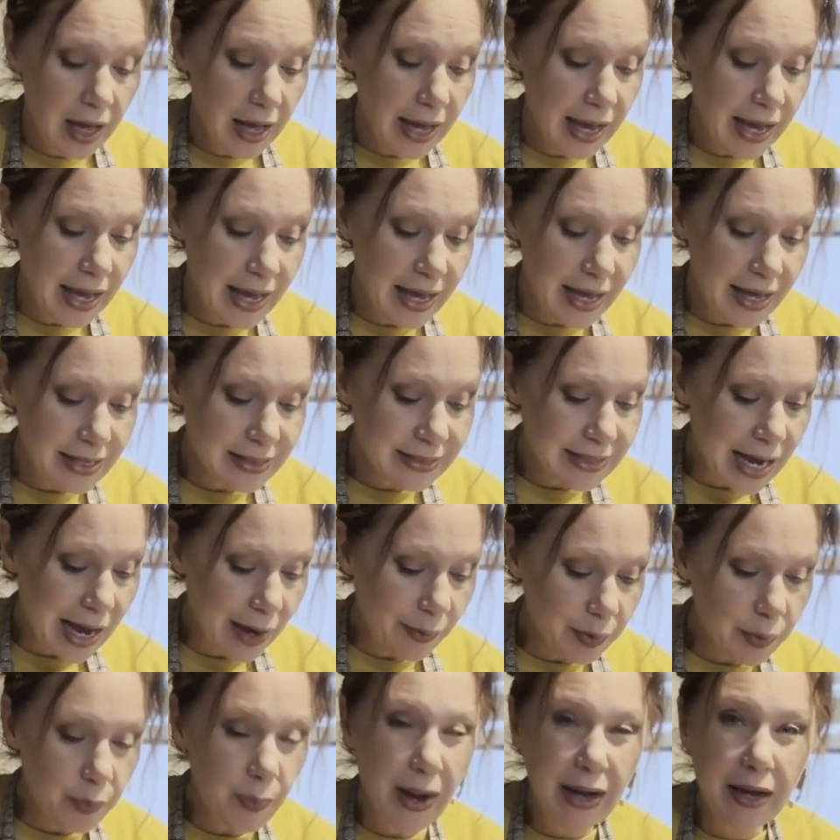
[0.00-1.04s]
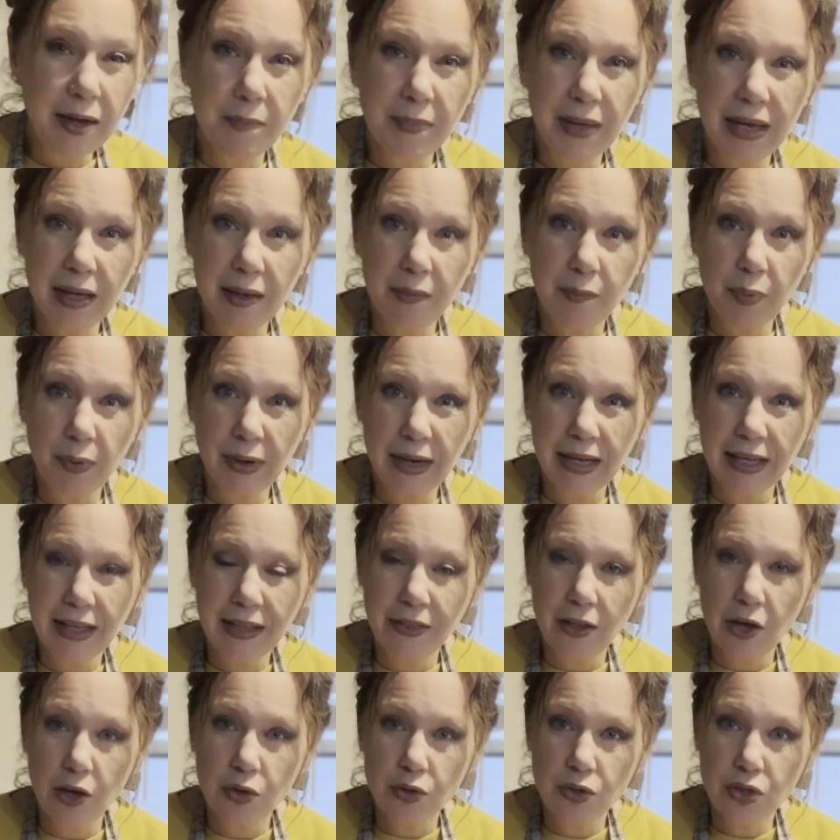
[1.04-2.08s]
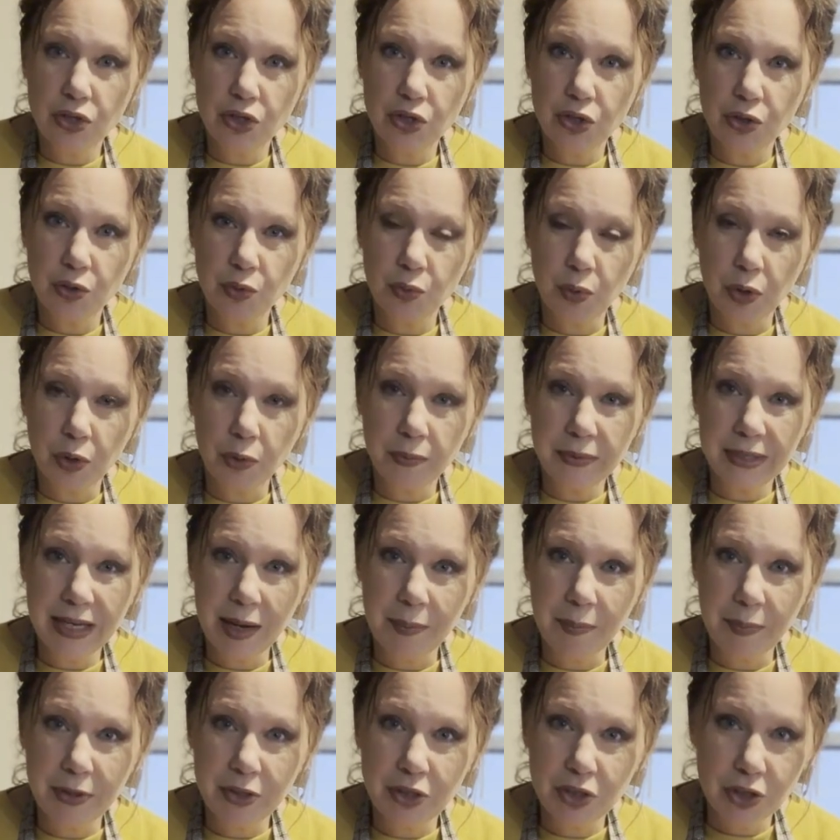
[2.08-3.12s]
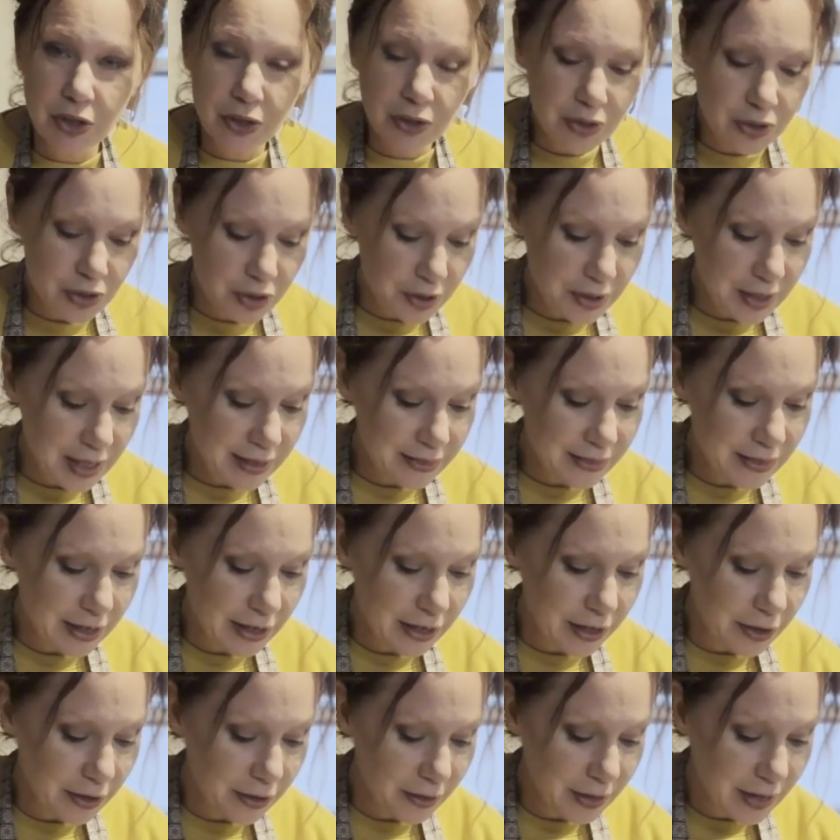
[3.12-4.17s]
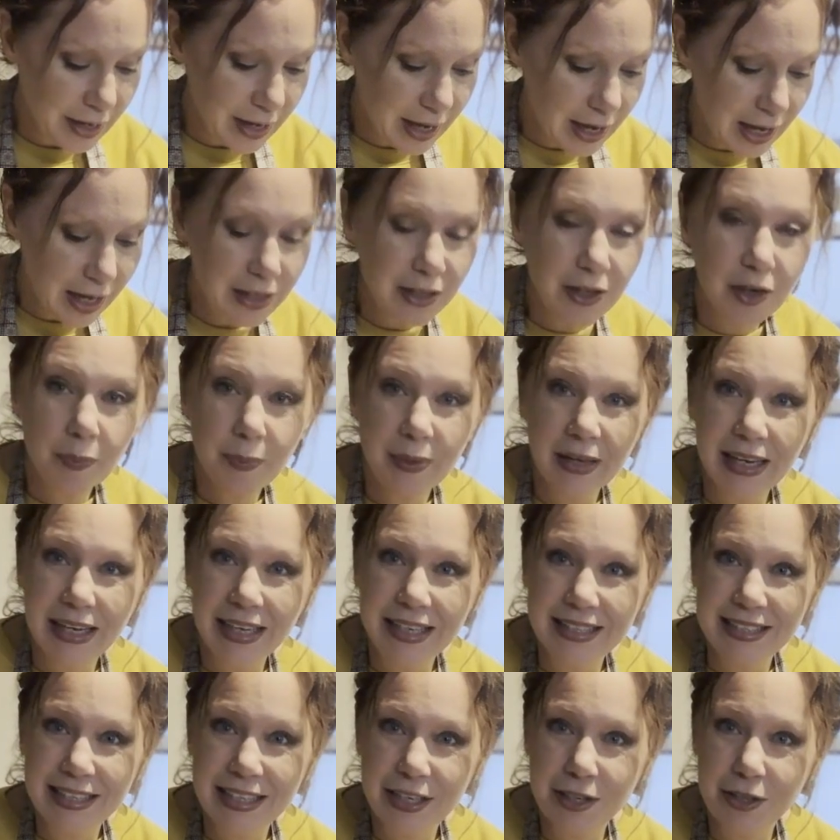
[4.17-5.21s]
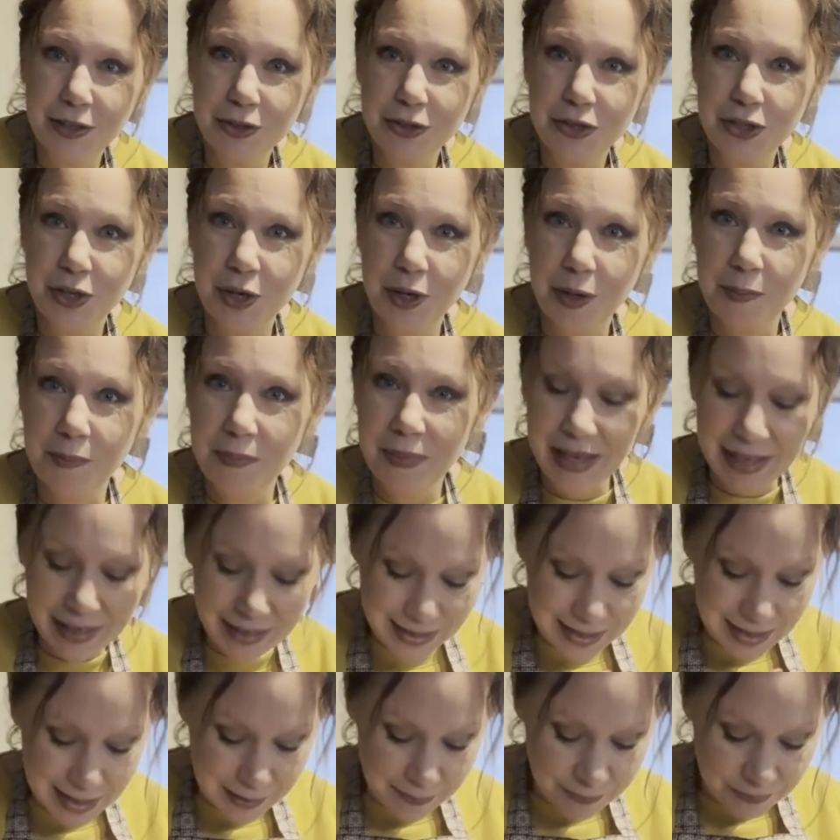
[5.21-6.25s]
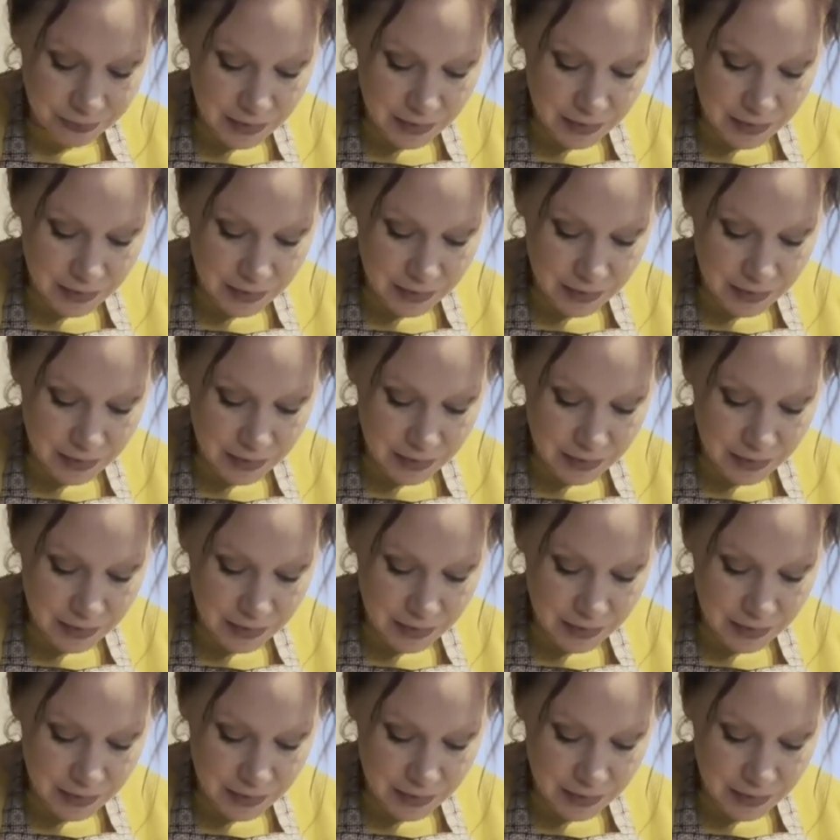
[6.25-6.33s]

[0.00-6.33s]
and I would recommend bringing those to room temperature so that they're a little bit easier to mix.